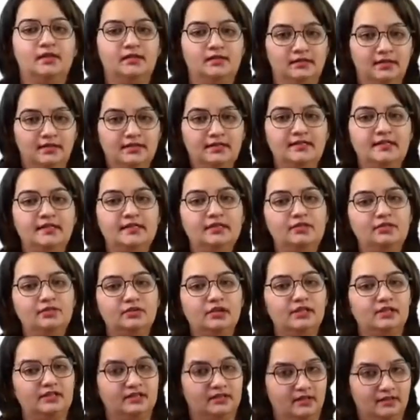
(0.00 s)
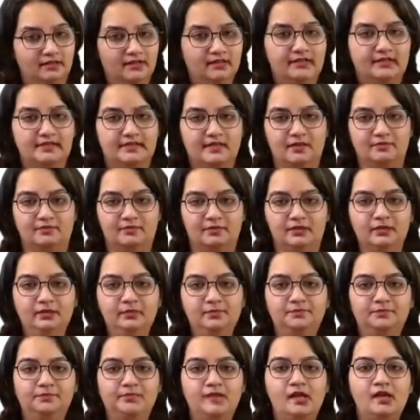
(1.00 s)
Let's take a look at another
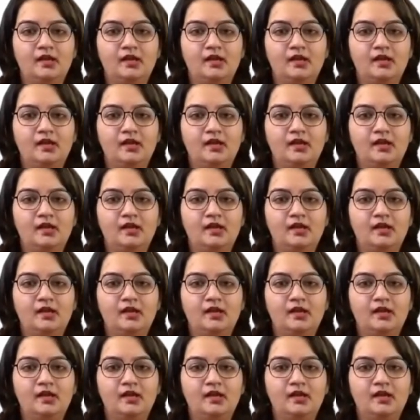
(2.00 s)
example.